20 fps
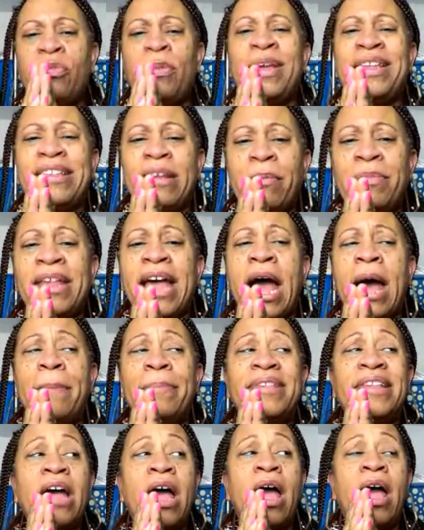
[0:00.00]

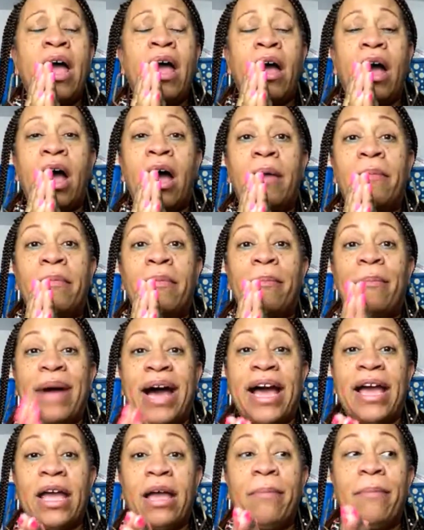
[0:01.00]
sometimes
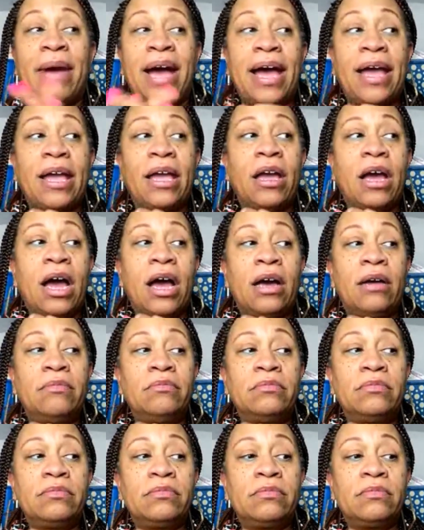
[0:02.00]
my
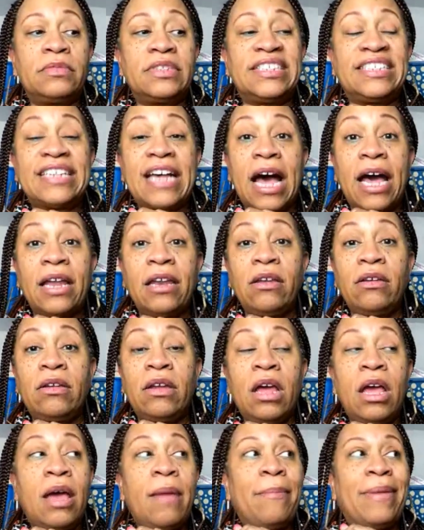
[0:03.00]
son,
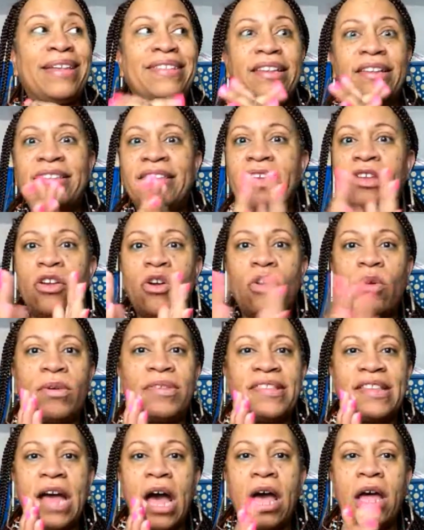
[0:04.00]
my 16-year-old
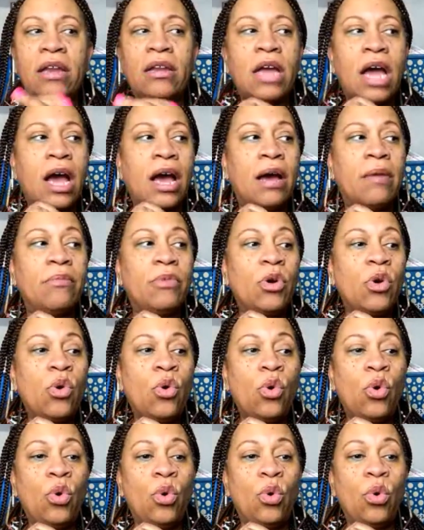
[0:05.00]
son,
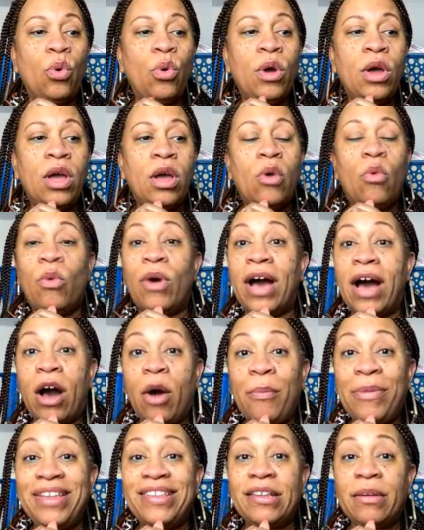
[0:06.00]
who will help
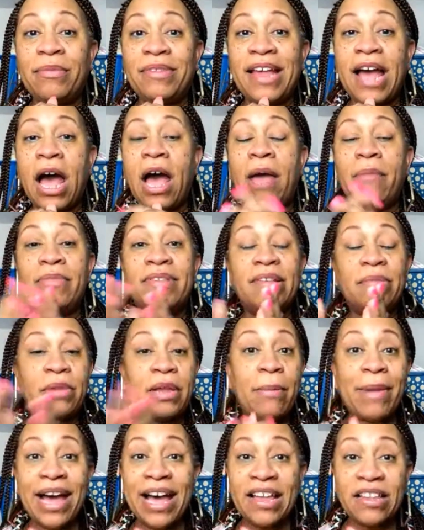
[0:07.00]
me sometimes
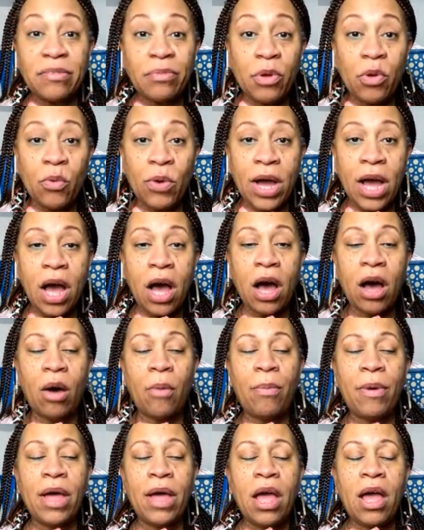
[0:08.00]
my husband will help.